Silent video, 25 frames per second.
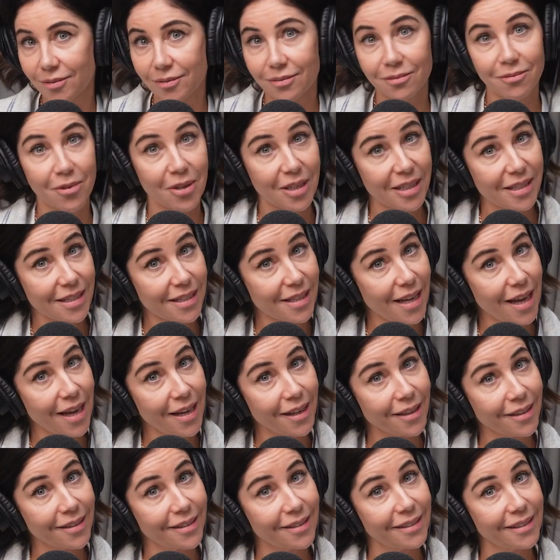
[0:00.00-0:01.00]
What is that?
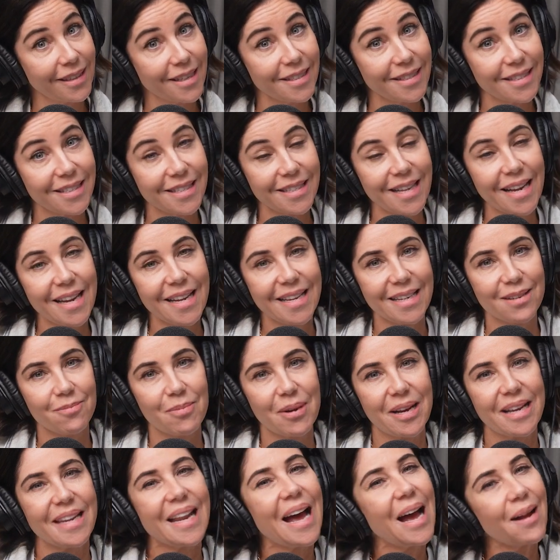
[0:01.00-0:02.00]
Let's see. We're
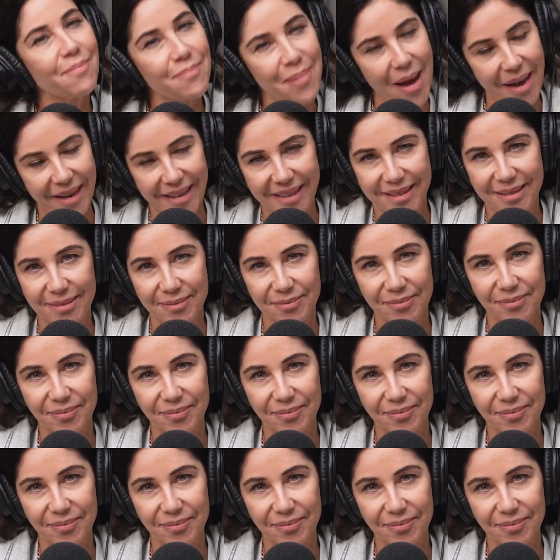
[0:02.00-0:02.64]
going to unpack it.